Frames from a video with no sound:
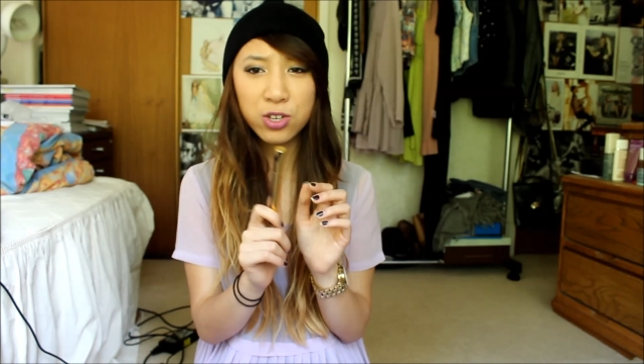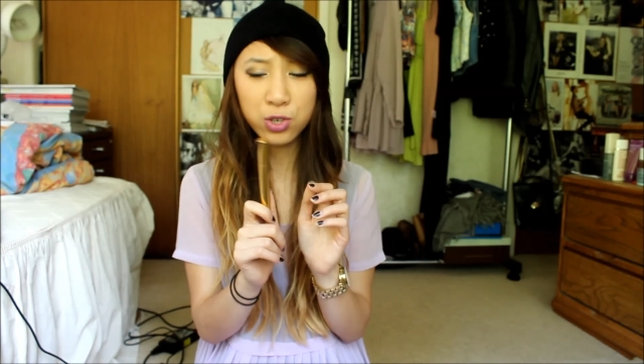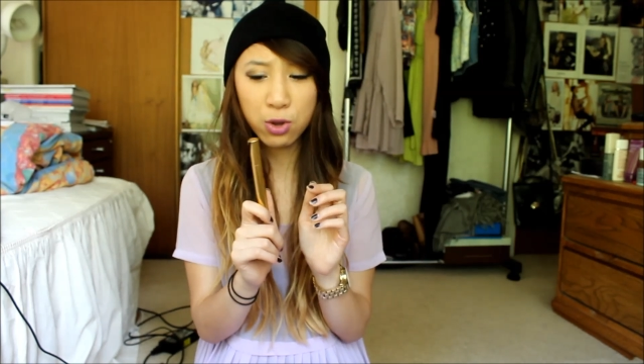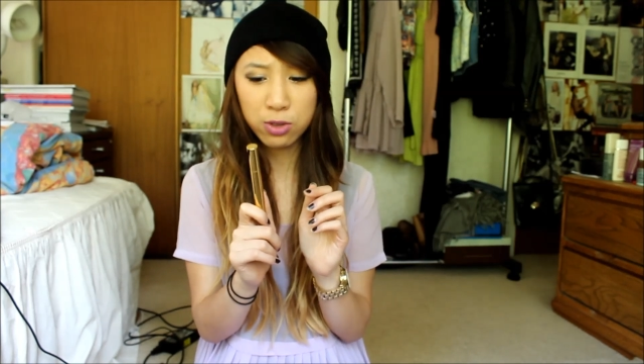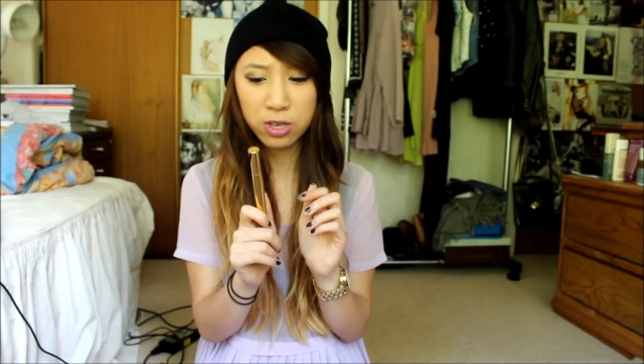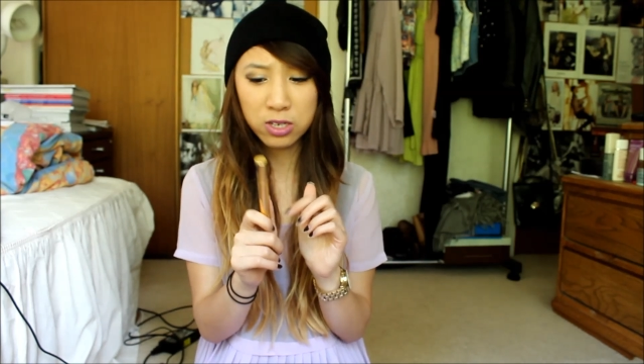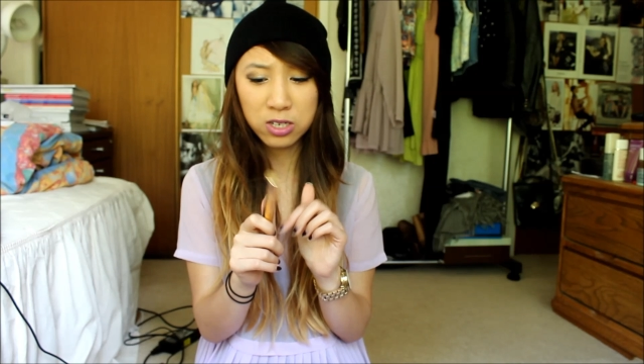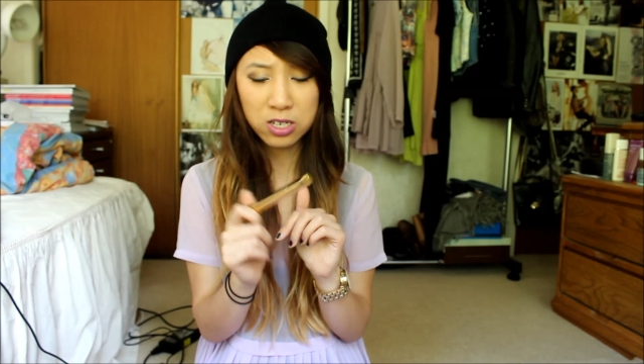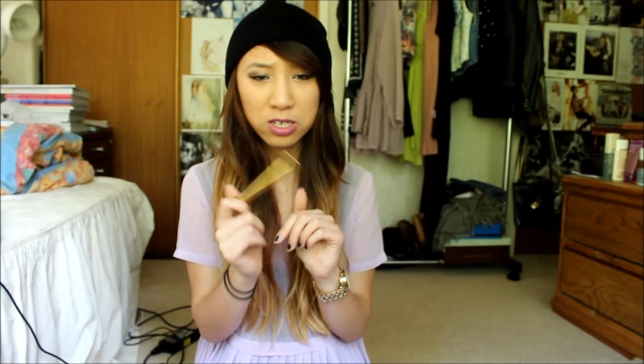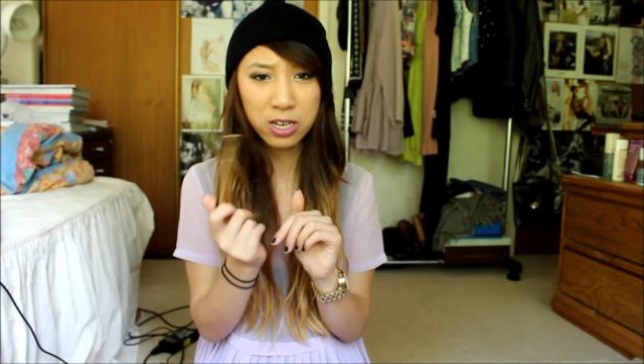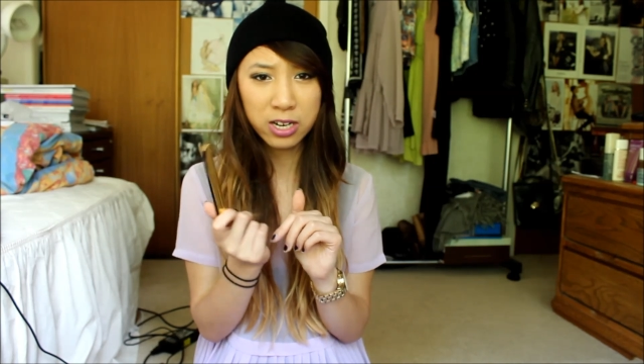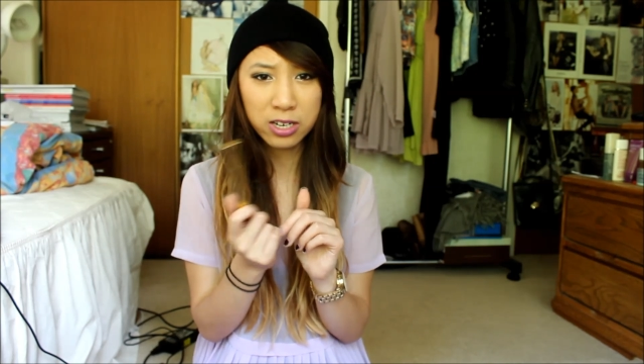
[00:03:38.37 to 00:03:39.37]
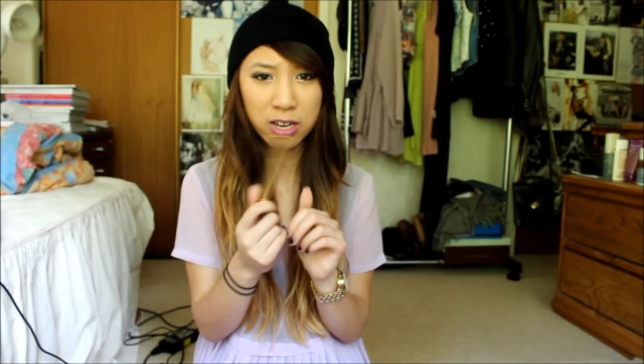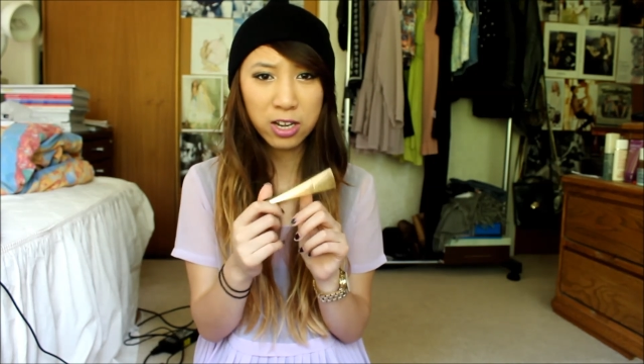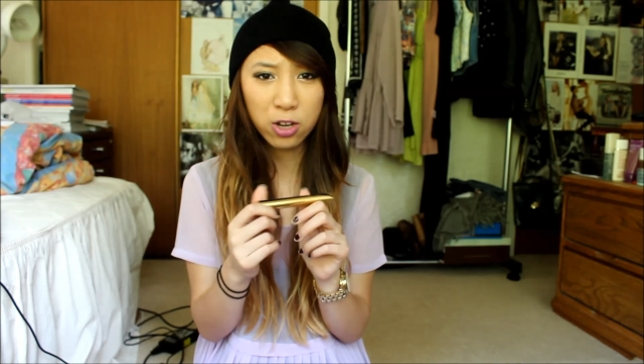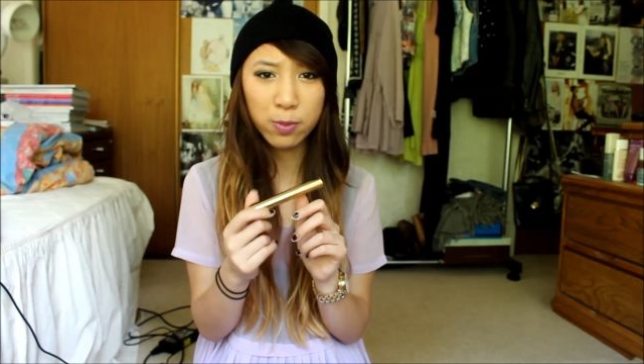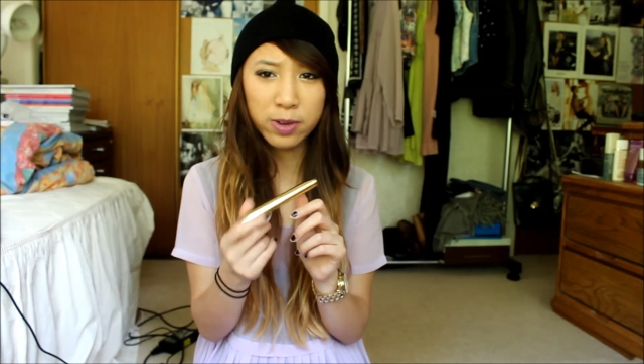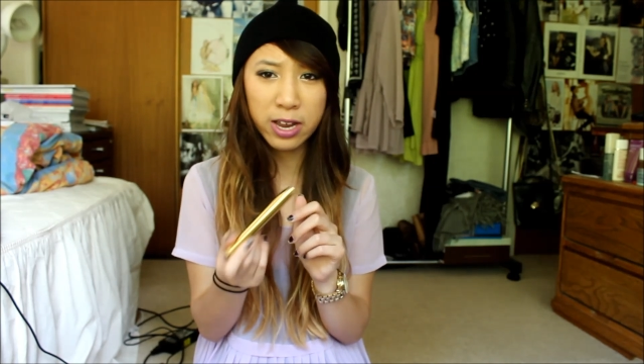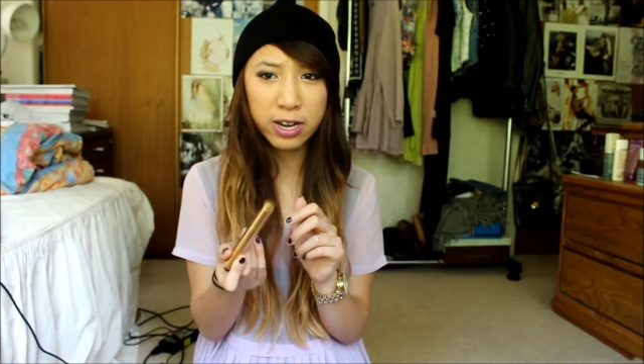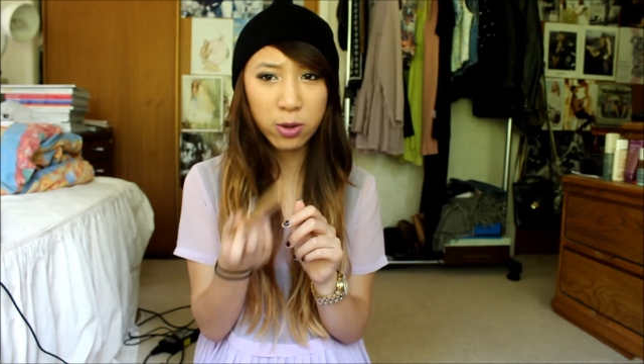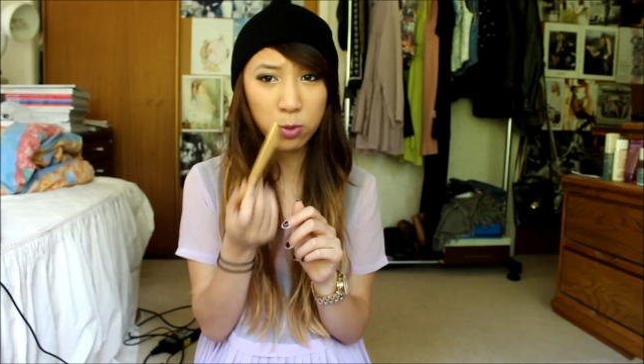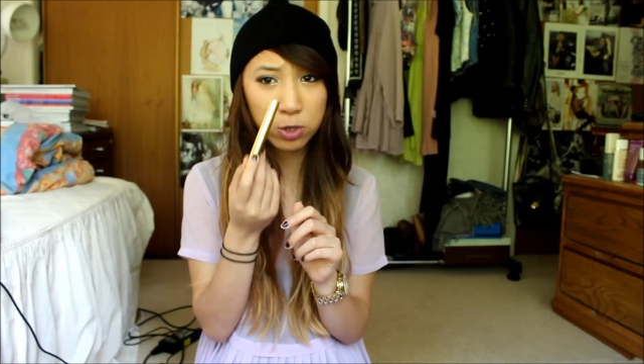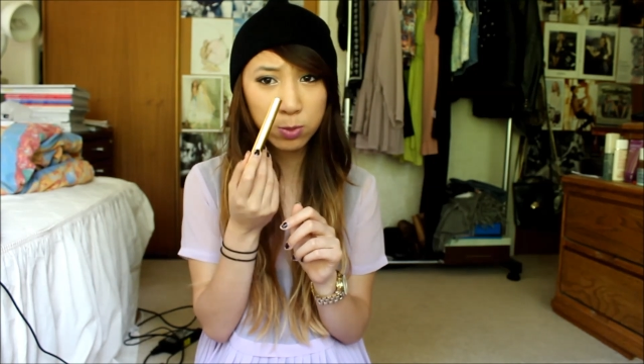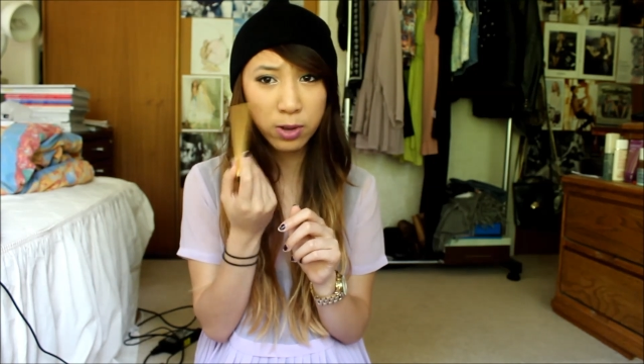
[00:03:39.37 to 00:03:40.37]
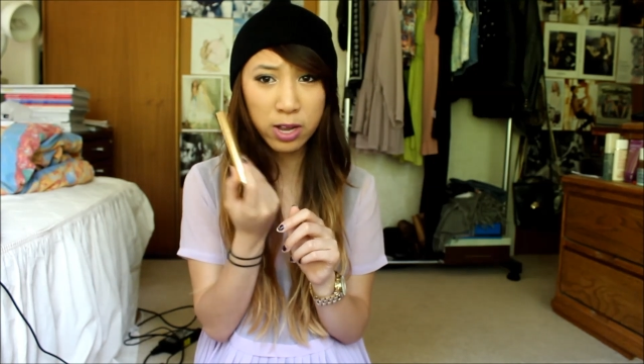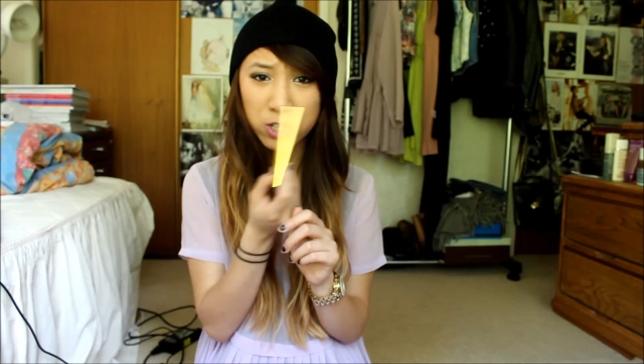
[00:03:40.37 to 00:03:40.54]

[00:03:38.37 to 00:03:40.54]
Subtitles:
So this is just like an illuminator which you put